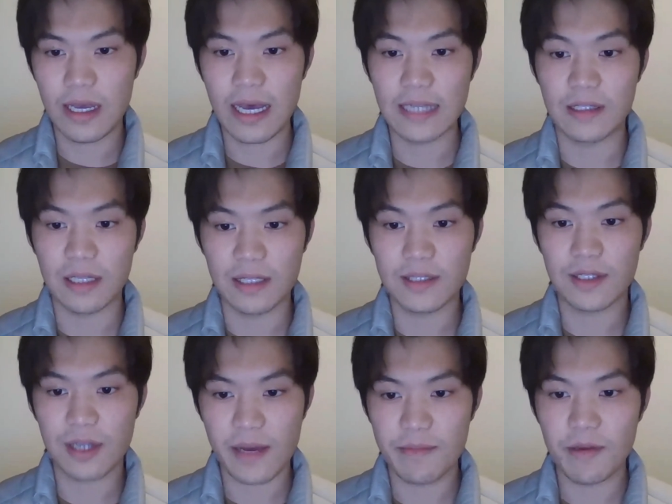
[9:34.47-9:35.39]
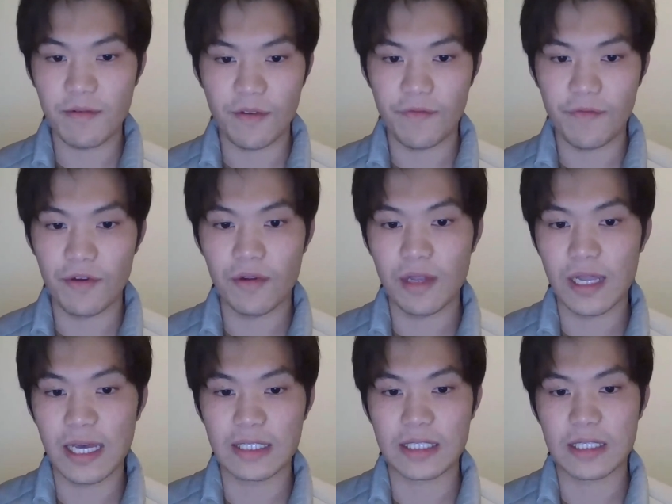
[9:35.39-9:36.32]
At this time, we will
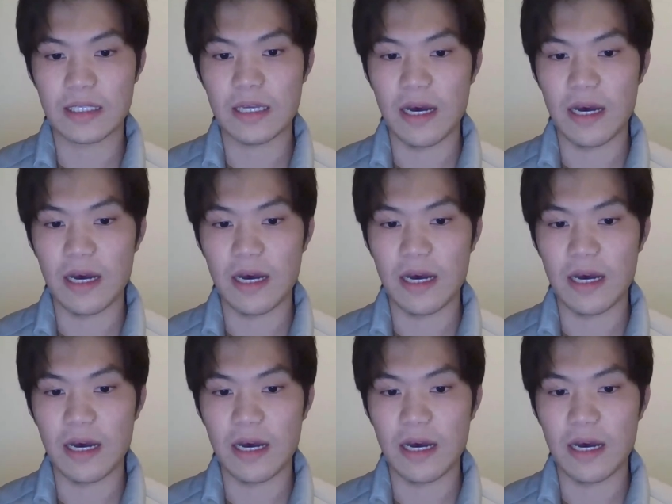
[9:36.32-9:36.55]
let